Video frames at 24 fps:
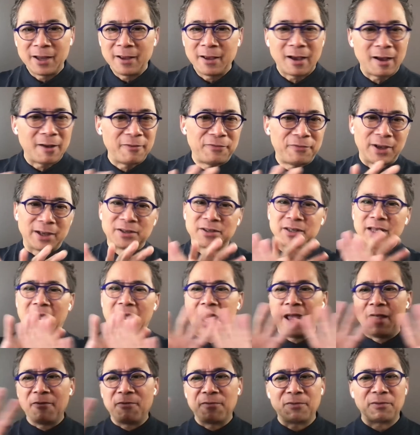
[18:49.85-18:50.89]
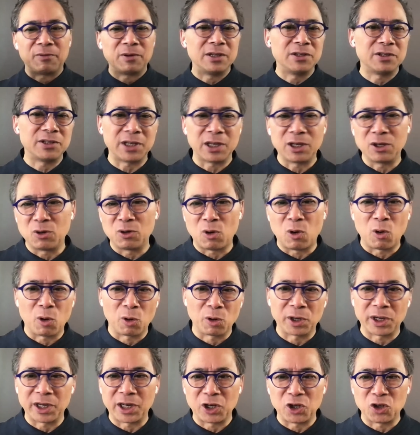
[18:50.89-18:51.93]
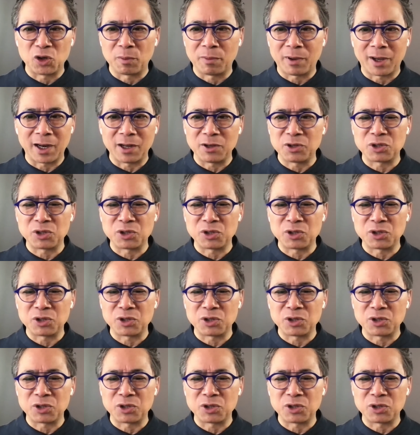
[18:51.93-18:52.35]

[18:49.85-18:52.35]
affects every single organ in your body.